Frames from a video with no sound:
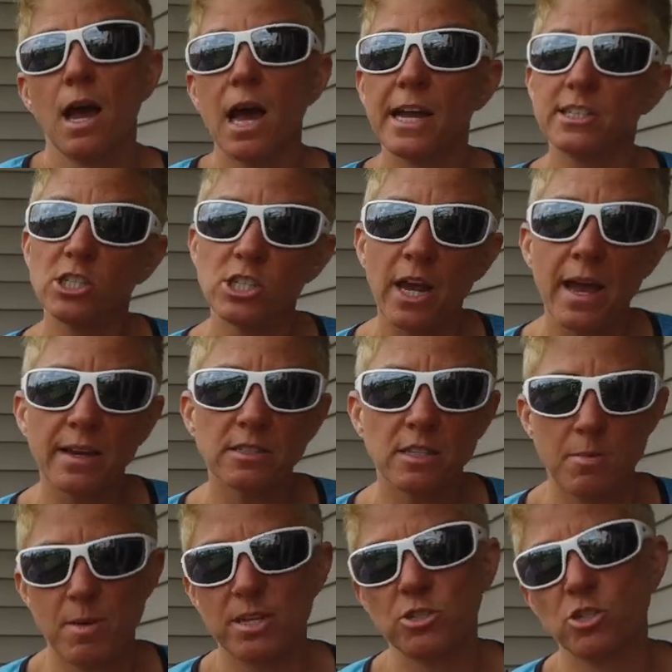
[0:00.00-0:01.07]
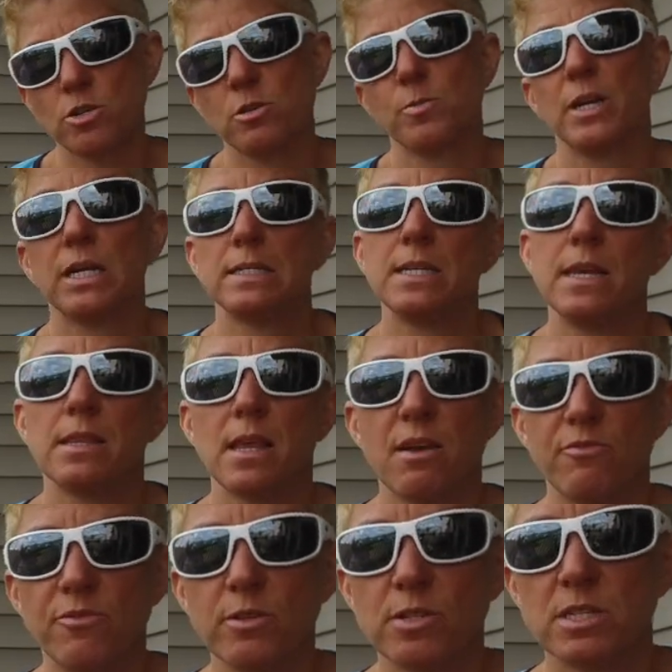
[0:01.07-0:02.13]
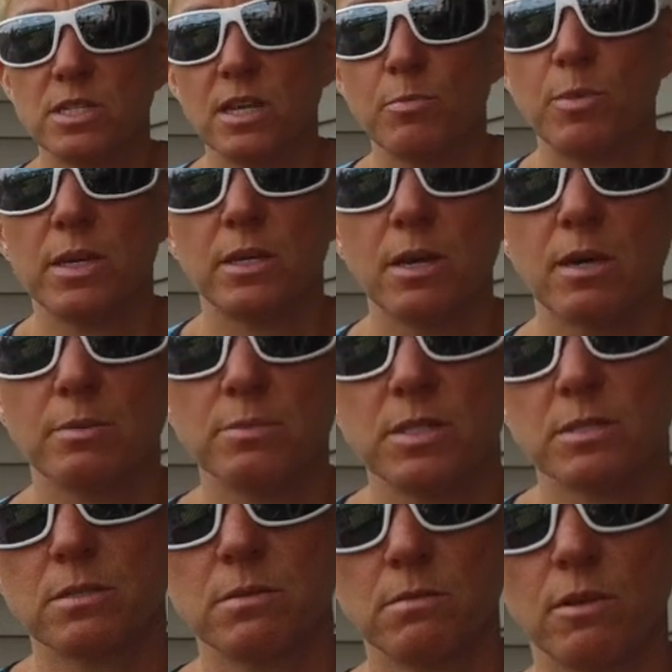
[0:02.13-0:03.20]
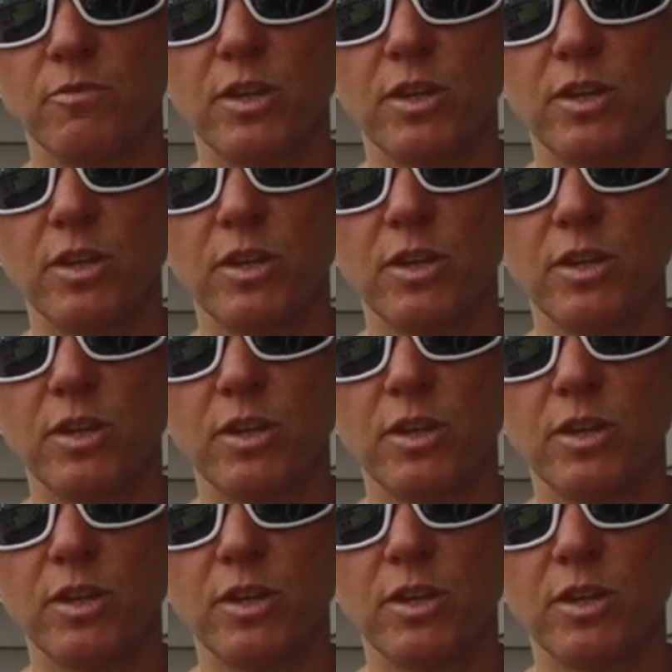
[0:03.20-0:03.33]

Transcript: I check to make sure when I take that first sip, it comes,